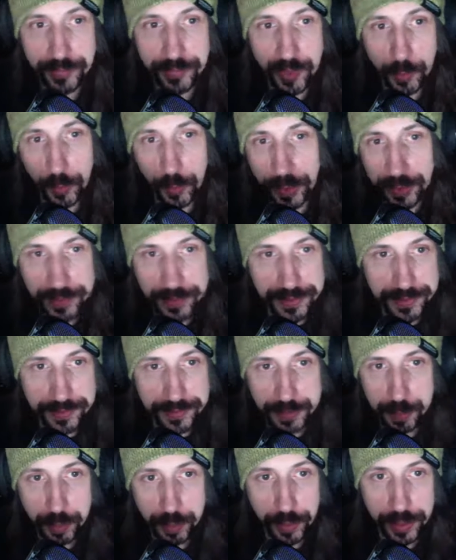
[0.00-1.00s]
Rings of
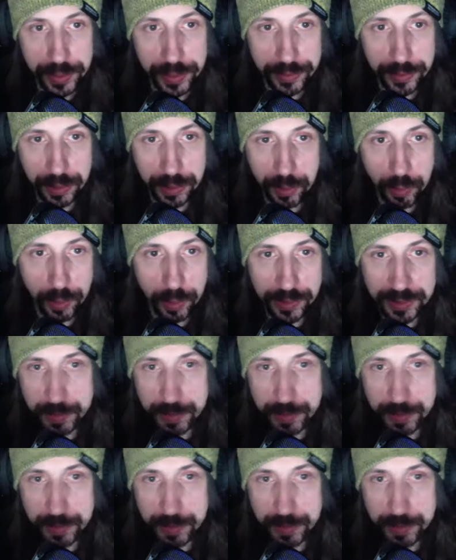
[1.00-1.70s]
debris that had once been